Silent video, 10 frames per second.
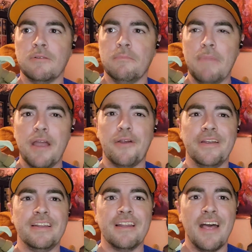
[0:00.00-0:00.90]

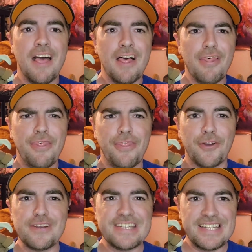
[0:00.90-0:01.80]
Merrin
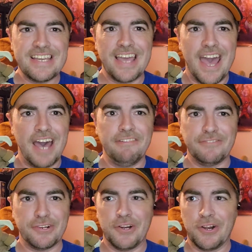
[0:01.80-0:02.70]
thirsting
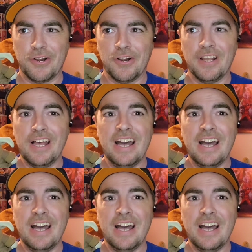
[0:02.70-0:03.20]
after her